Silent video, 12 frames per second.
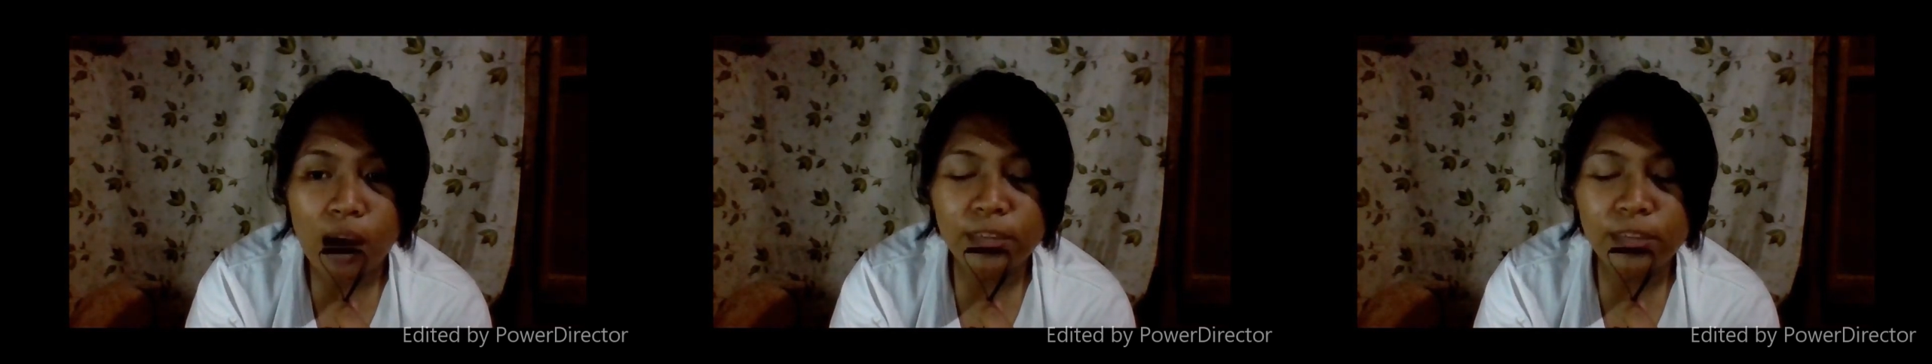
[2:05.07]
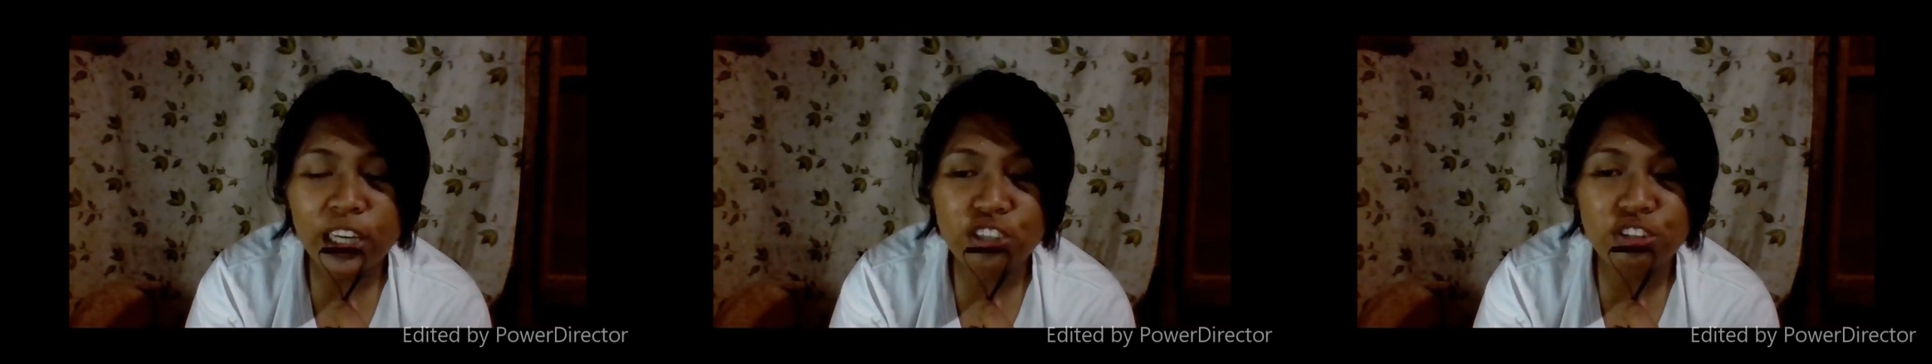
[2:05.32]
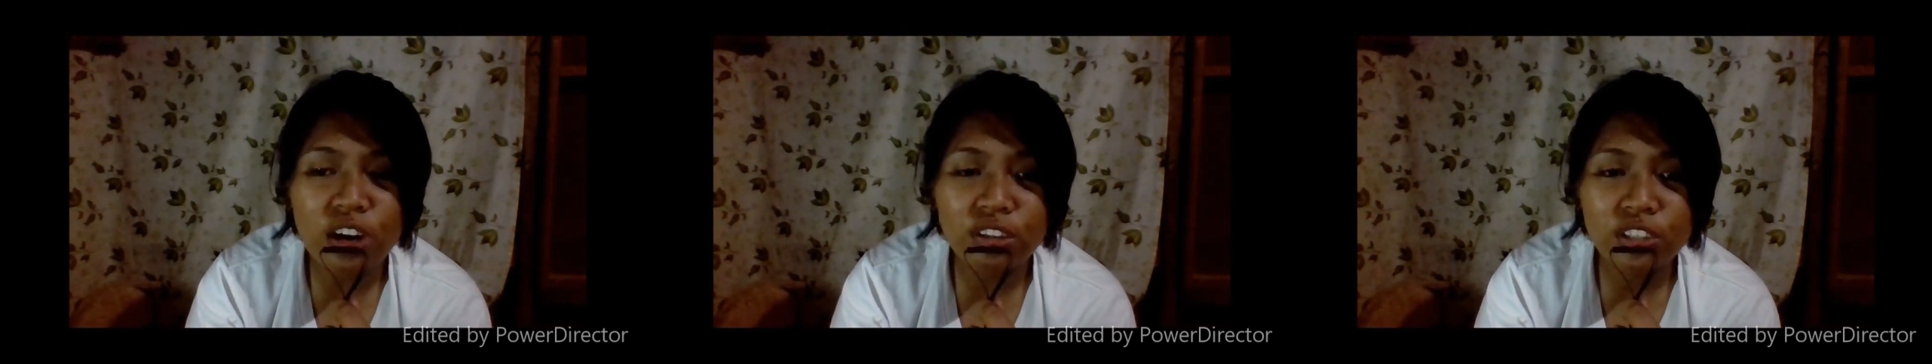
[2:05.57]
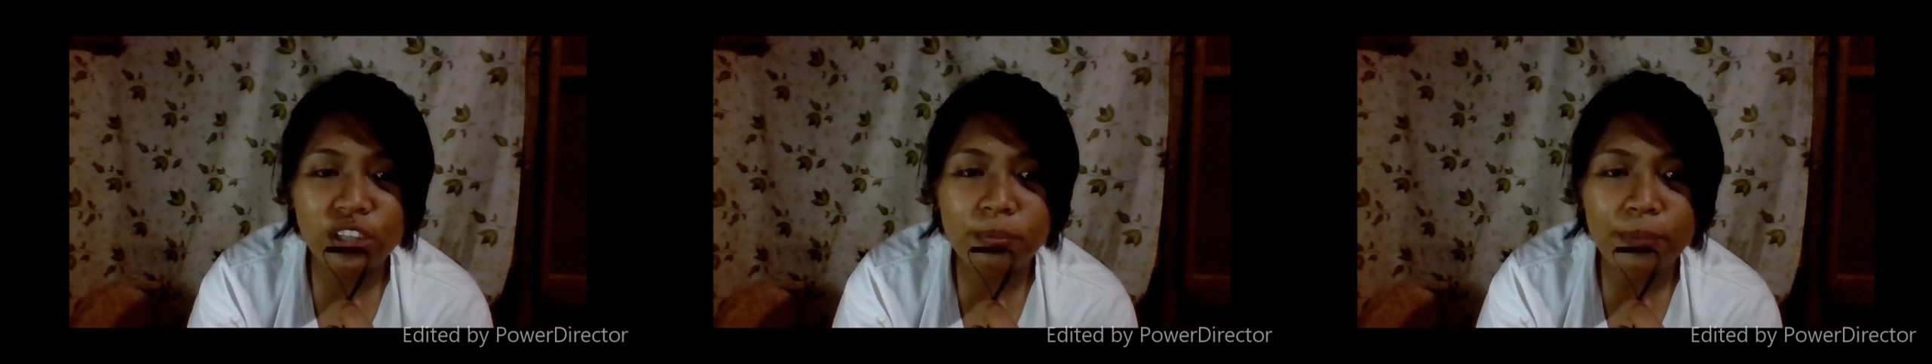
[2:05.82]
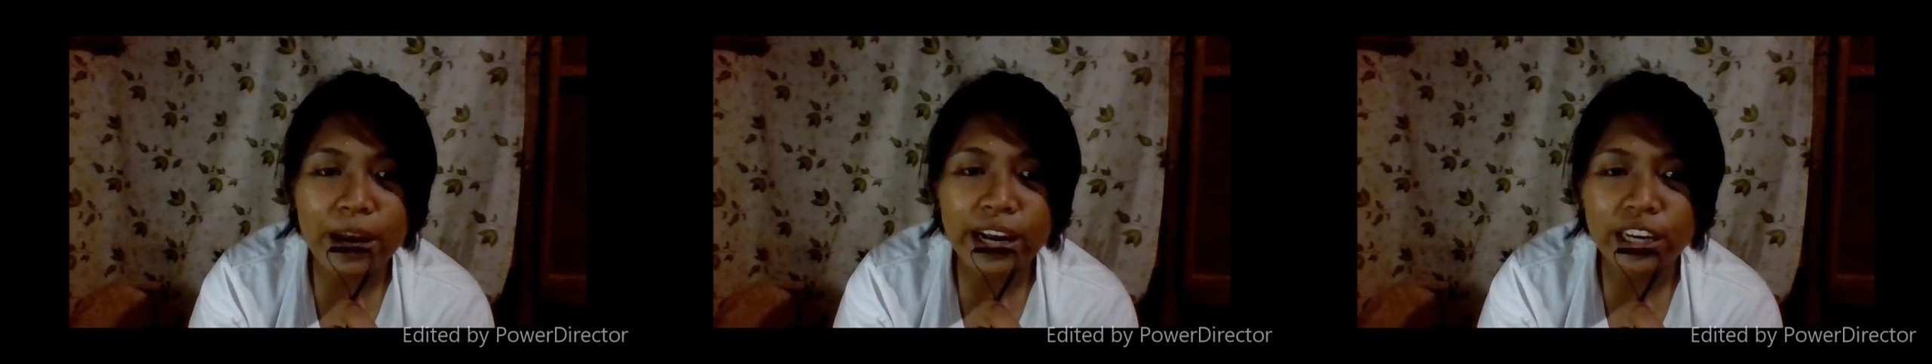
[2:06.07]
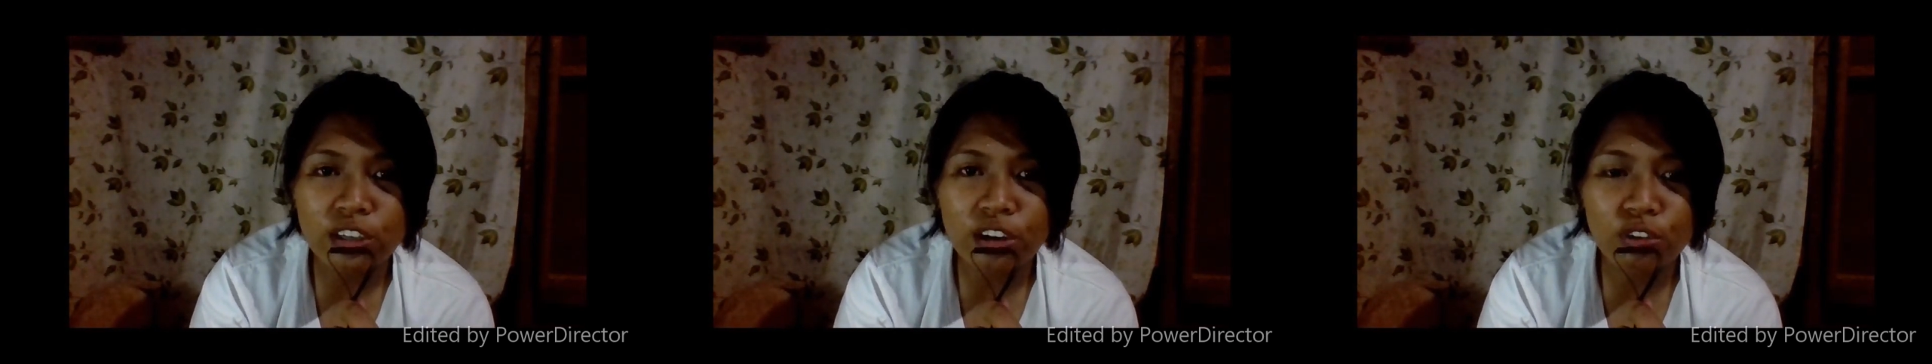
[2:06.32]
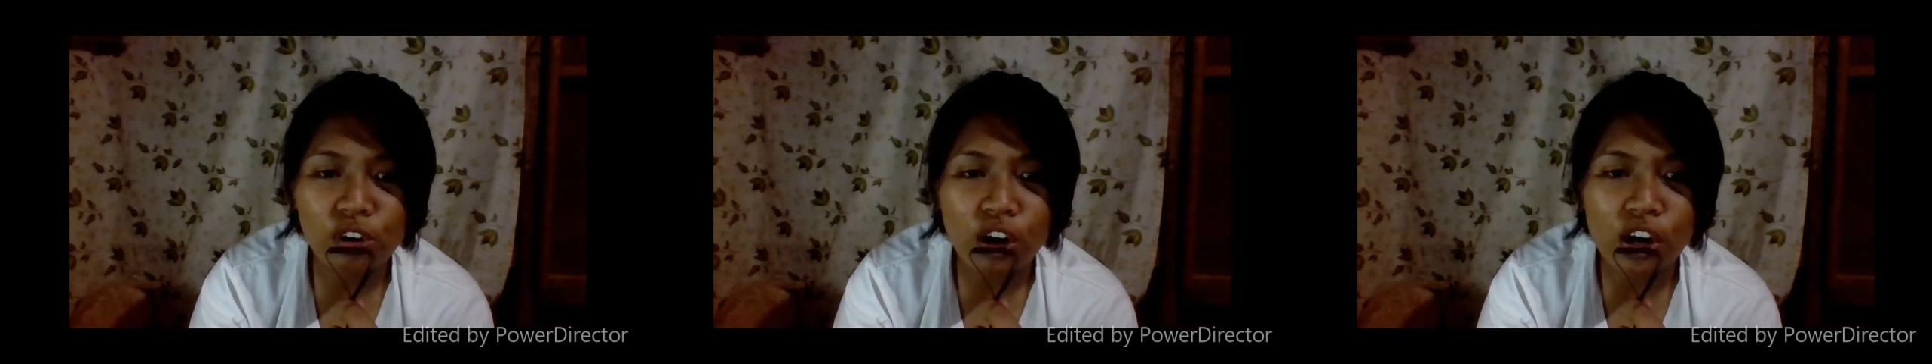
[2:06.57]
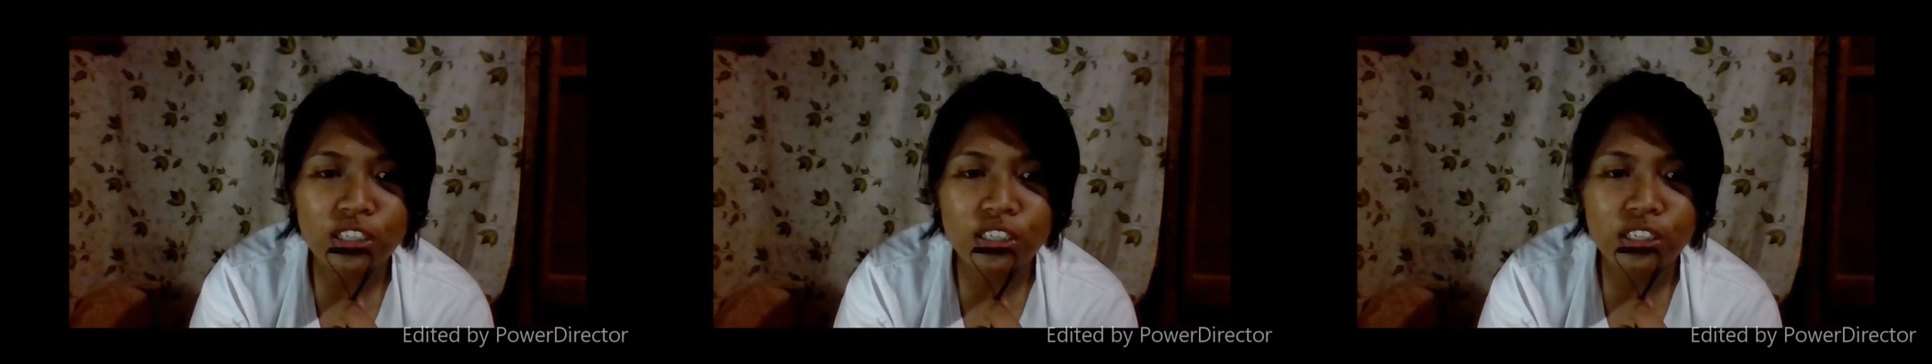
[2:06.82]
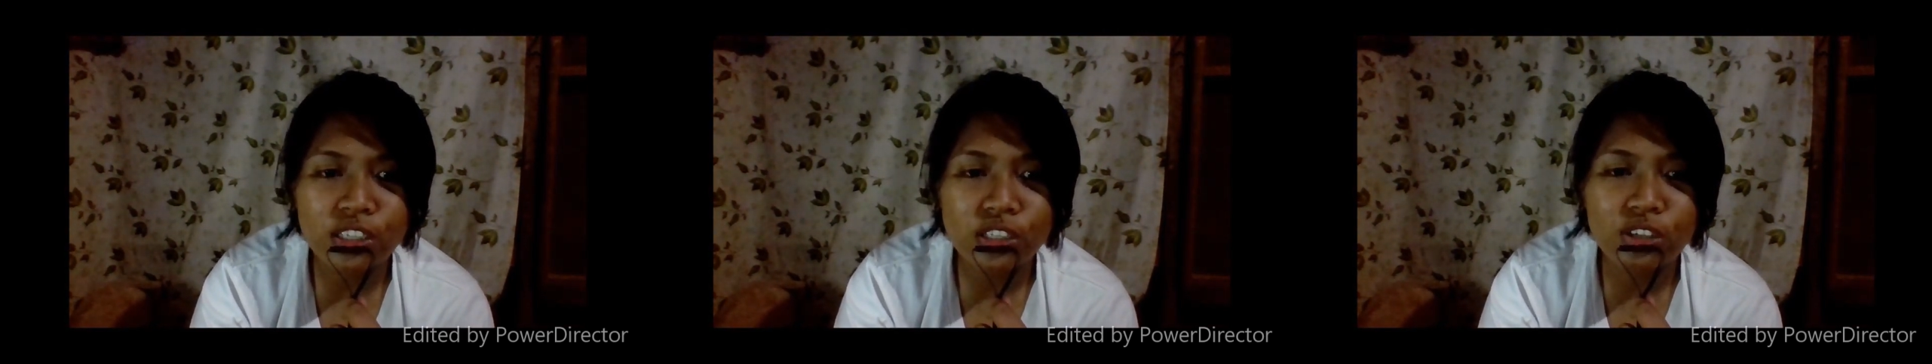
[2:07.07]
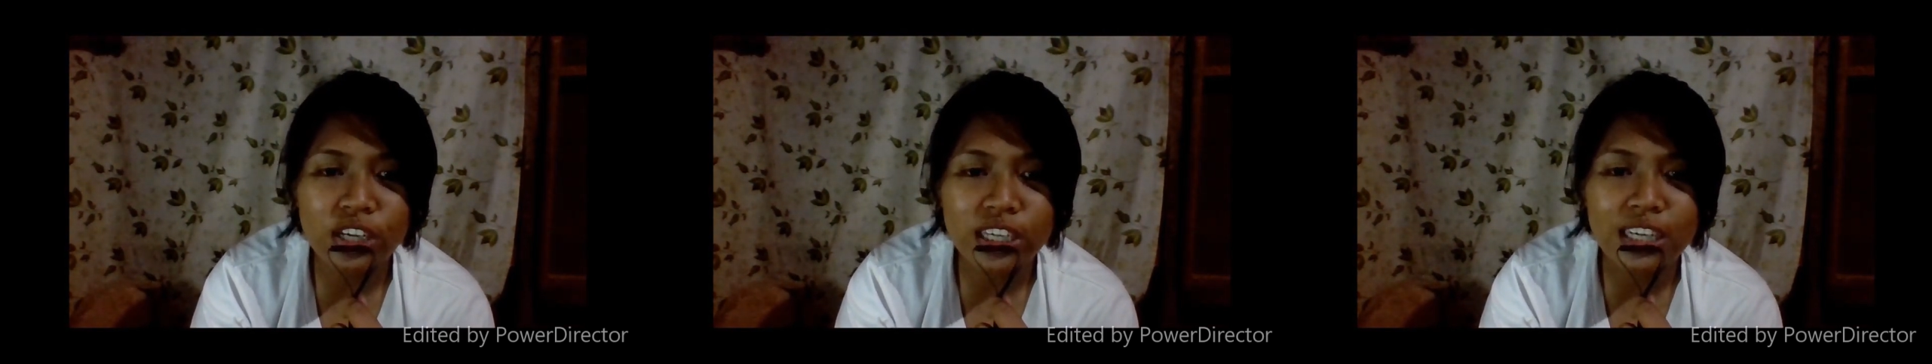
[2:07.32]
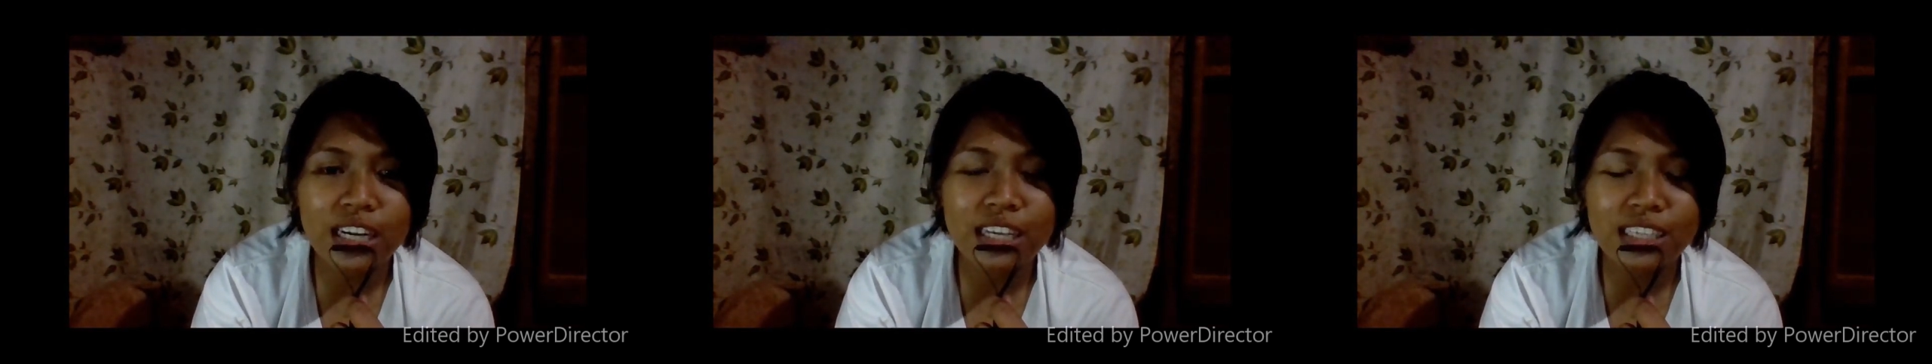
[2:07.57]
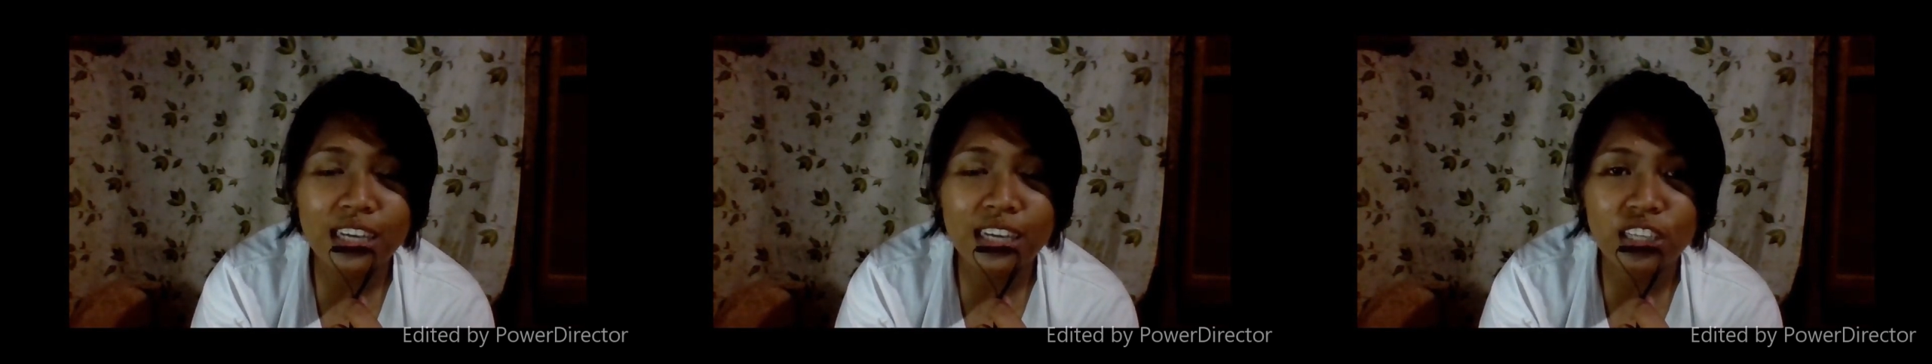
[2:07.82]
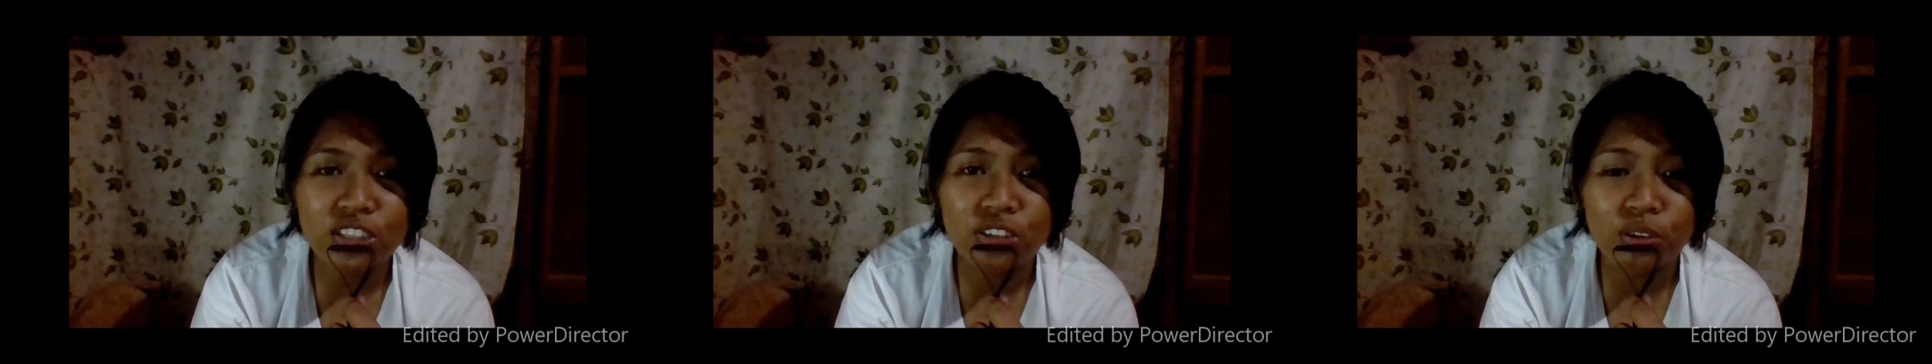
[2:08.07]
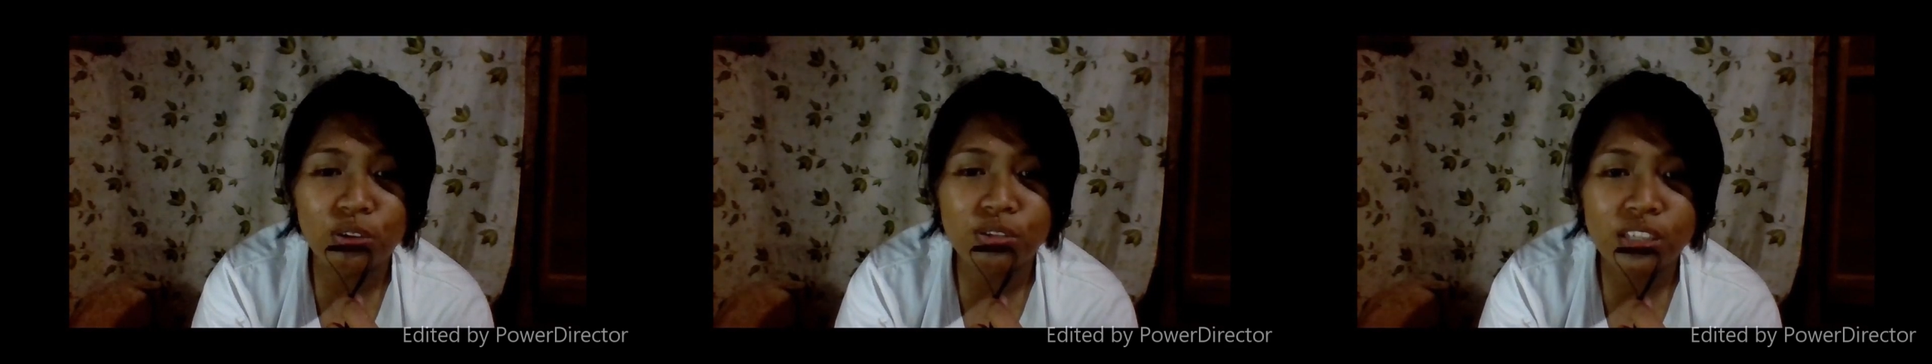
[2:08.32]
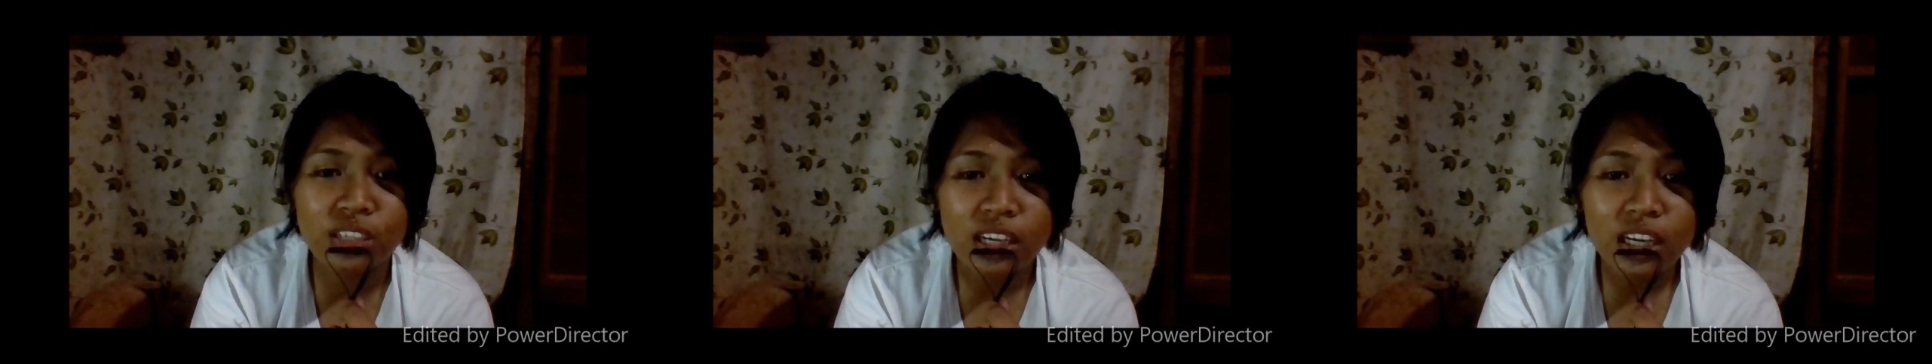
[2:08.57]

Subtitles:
Each router a packet across to reach destination host